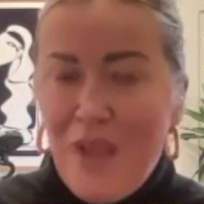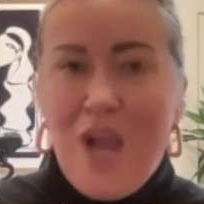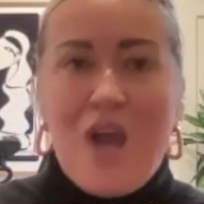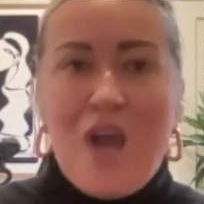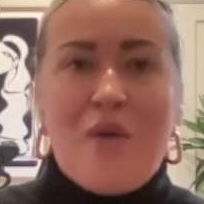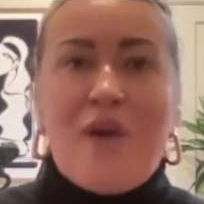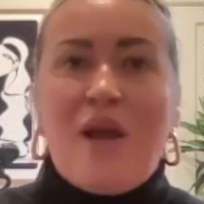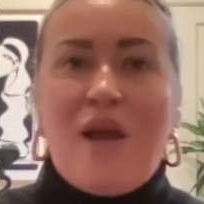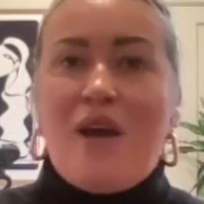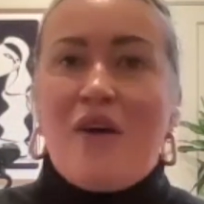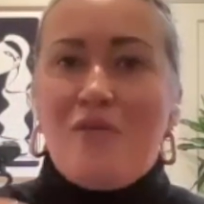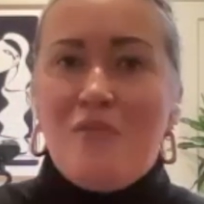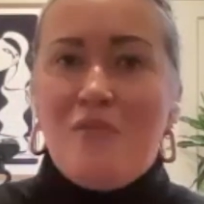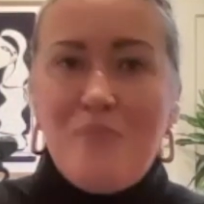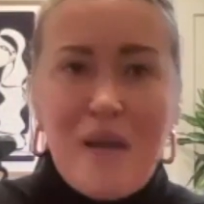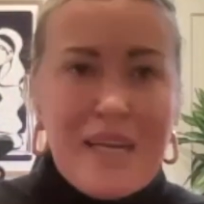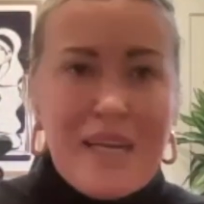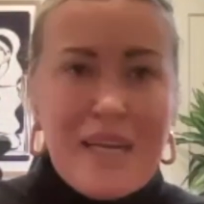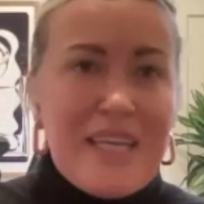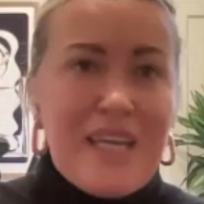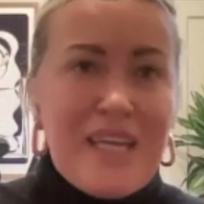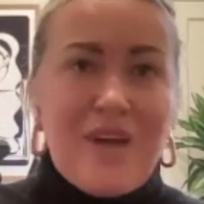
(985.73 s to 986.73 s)
around
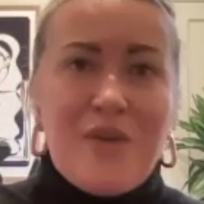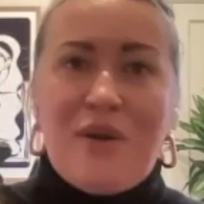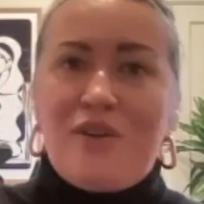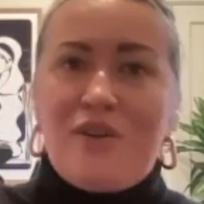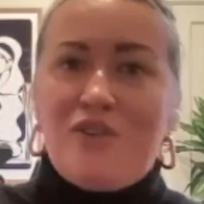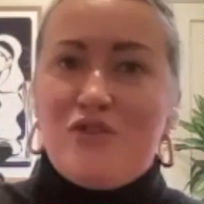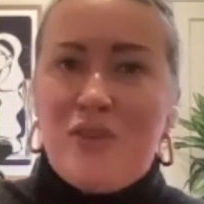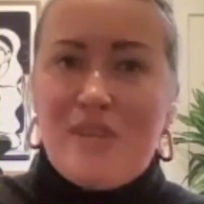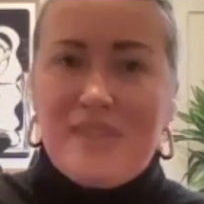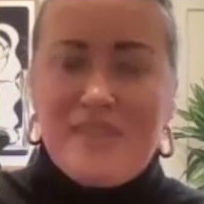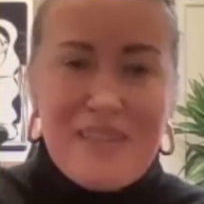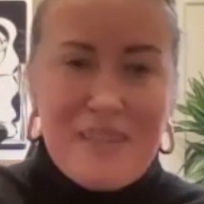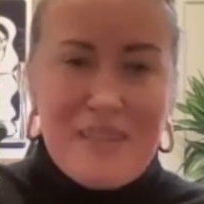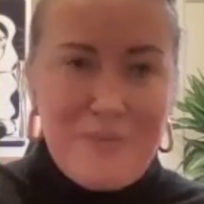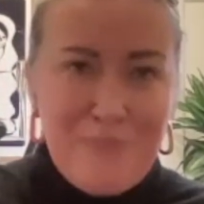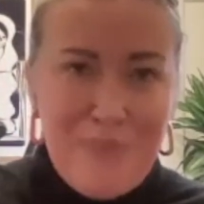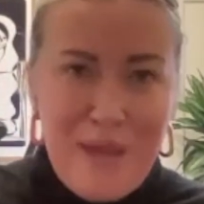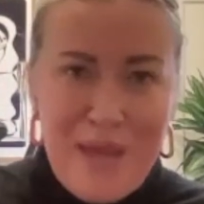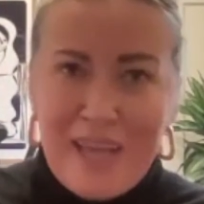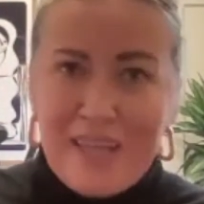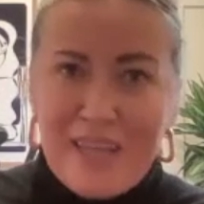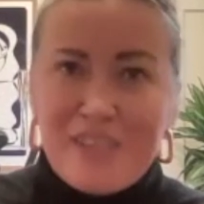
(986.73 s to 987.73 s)
money, around trusting
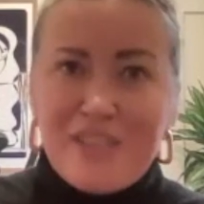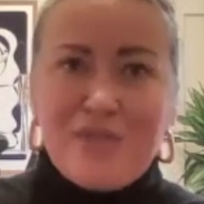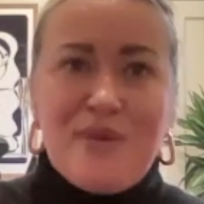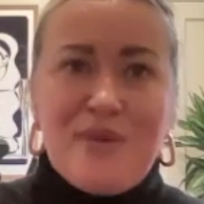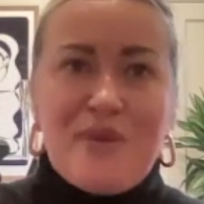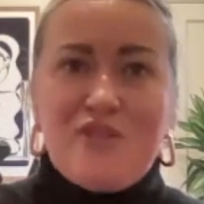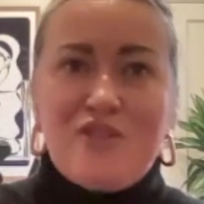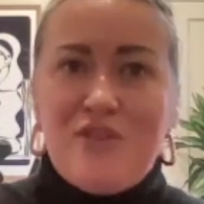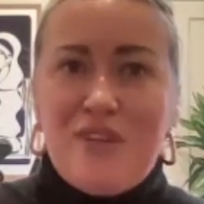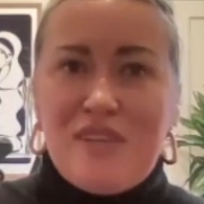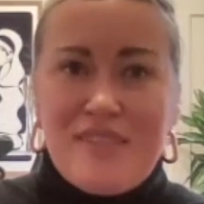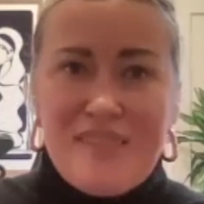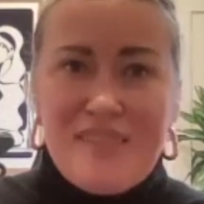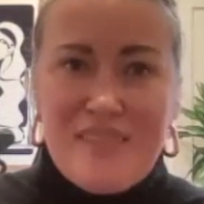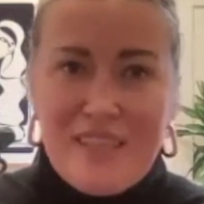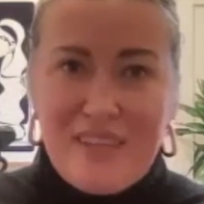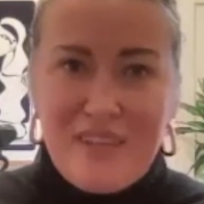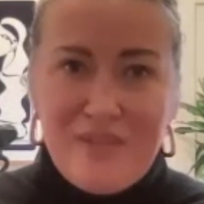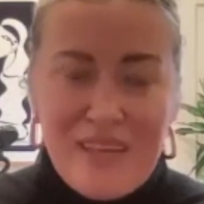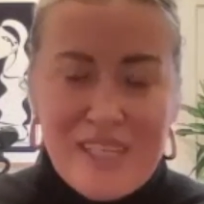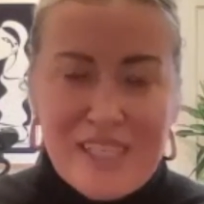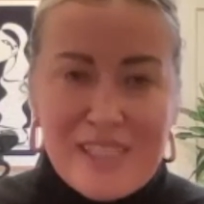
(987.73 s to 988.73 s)
banks, around trusting
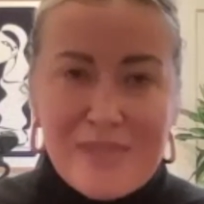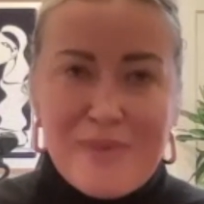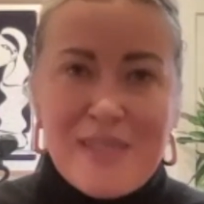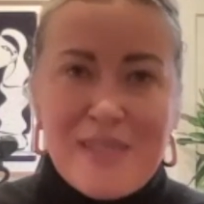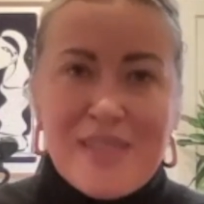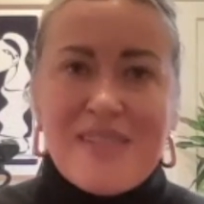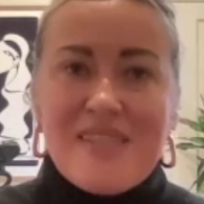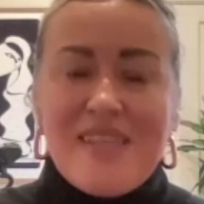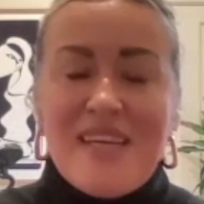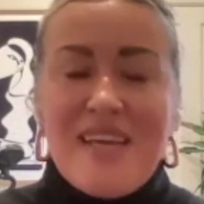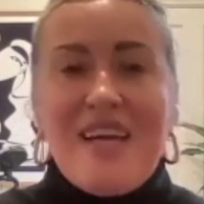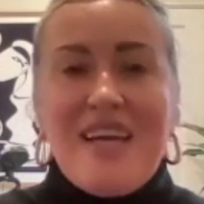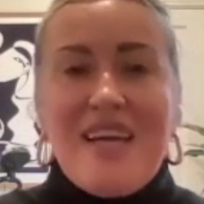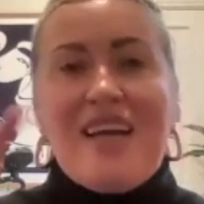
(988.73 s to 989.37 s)
investments.